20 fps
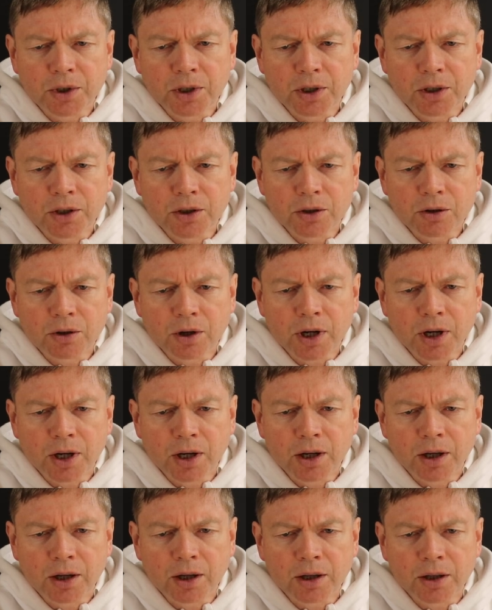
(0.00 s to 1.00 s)

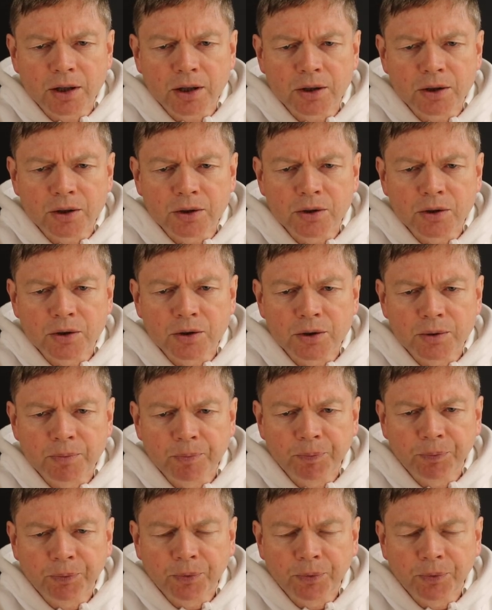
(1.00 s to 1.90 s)
distress.